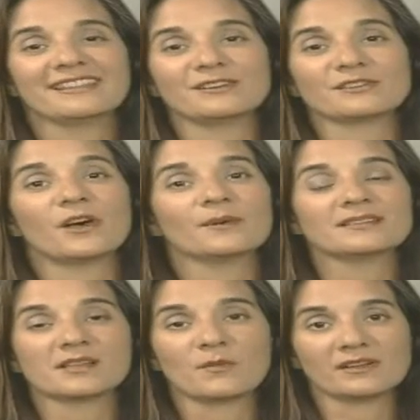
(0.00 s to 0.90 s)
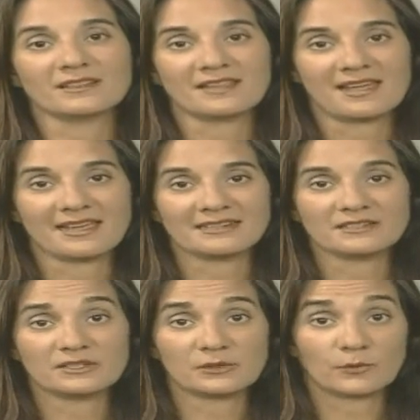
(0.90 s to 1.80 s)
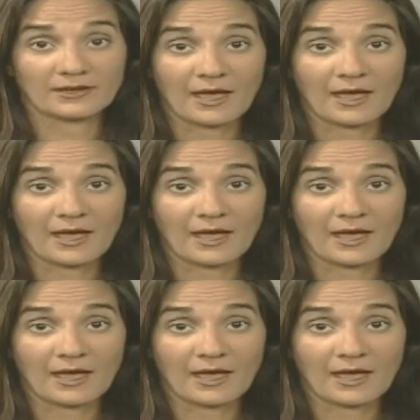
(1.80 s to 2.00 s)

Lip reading: there's always someone online to work